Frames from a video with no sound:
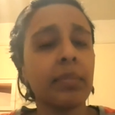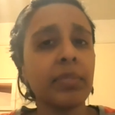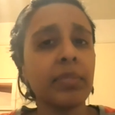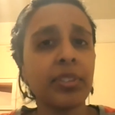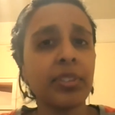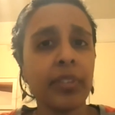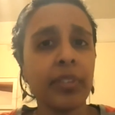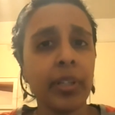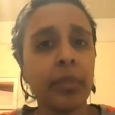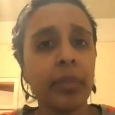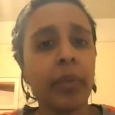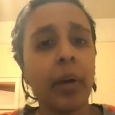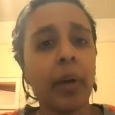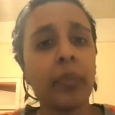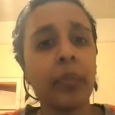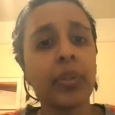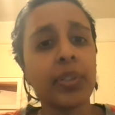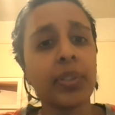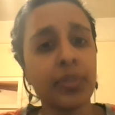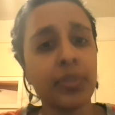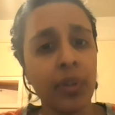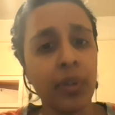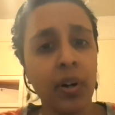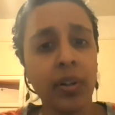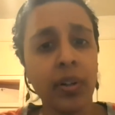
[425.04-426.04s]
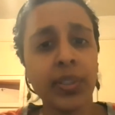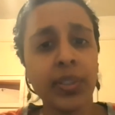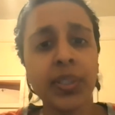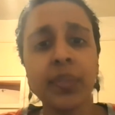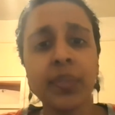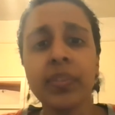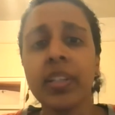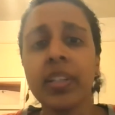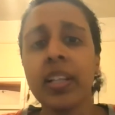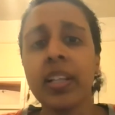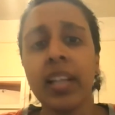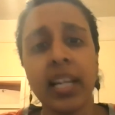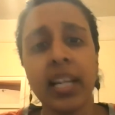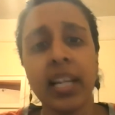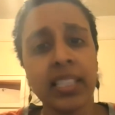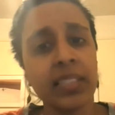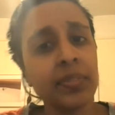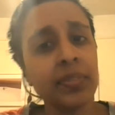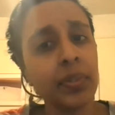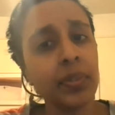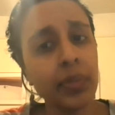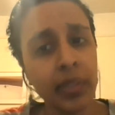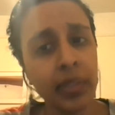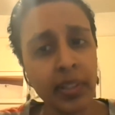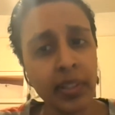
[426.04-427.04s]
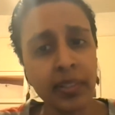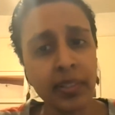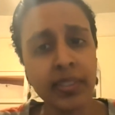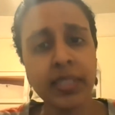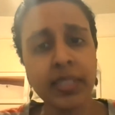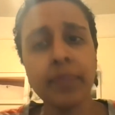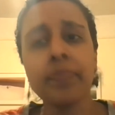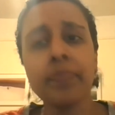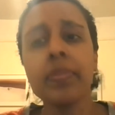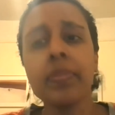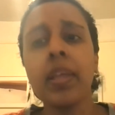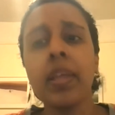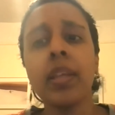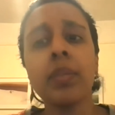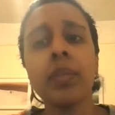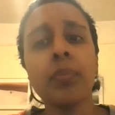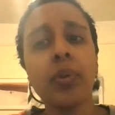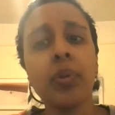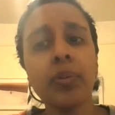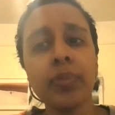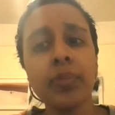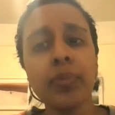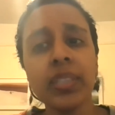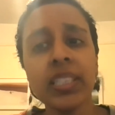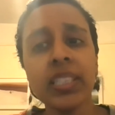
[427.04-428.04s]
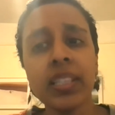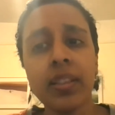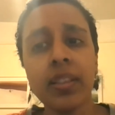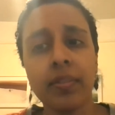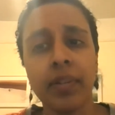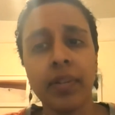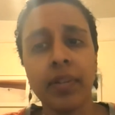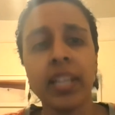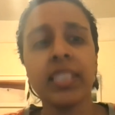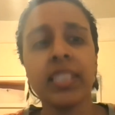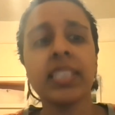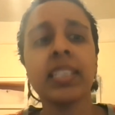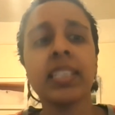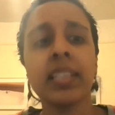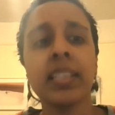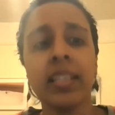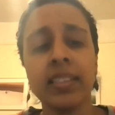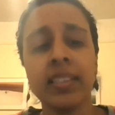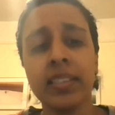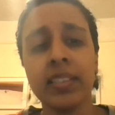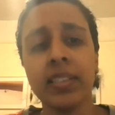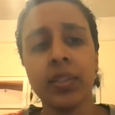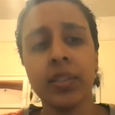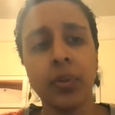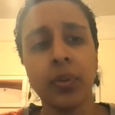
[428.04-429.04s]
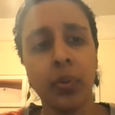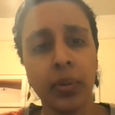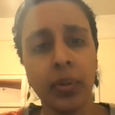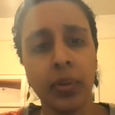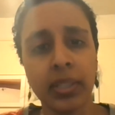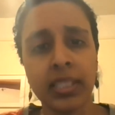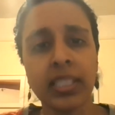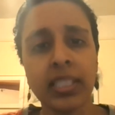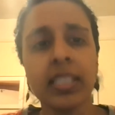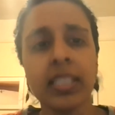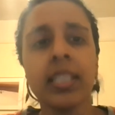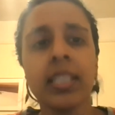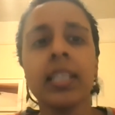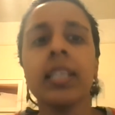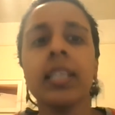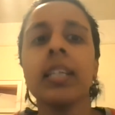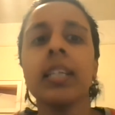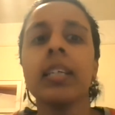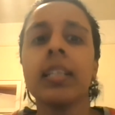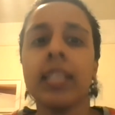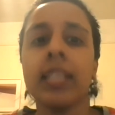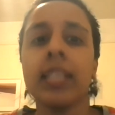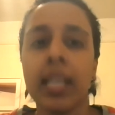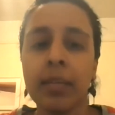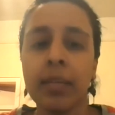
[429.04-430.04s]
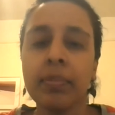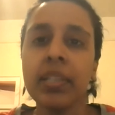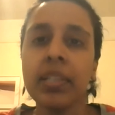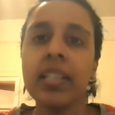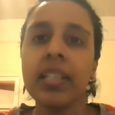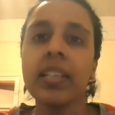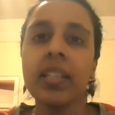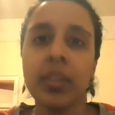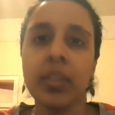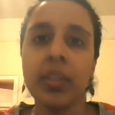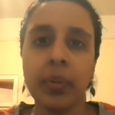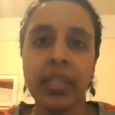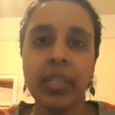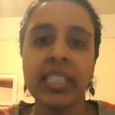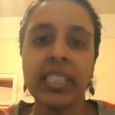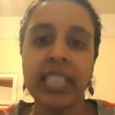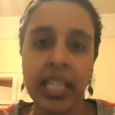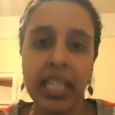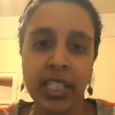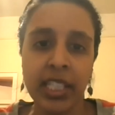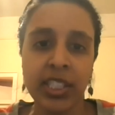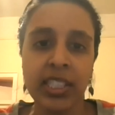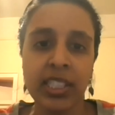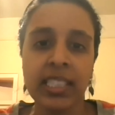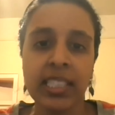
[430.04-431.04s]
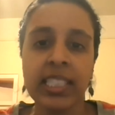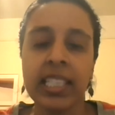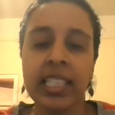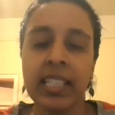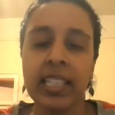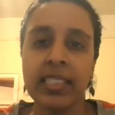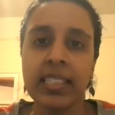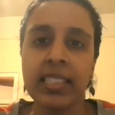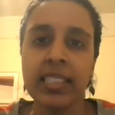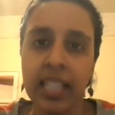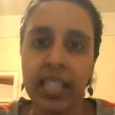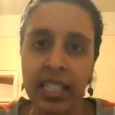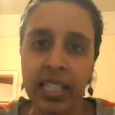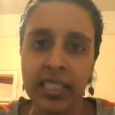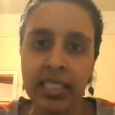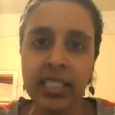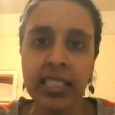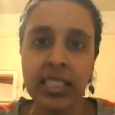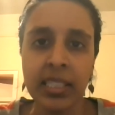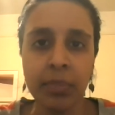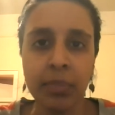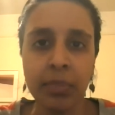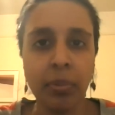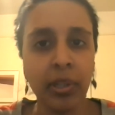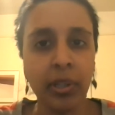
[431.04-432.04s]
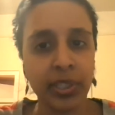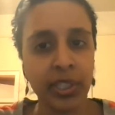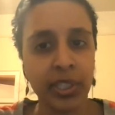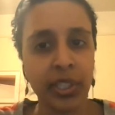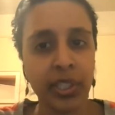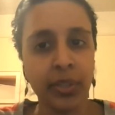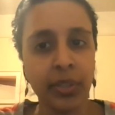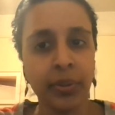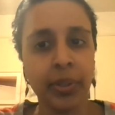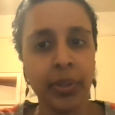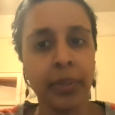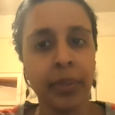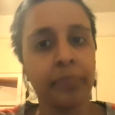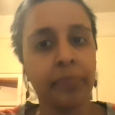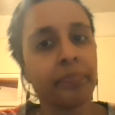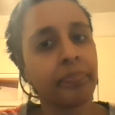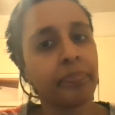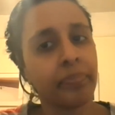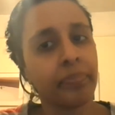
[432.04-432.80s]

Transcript: demonstrated by withdrawals over the last few years and the more recent threats against the court, namely the US sanctions against the ICC prosecutor.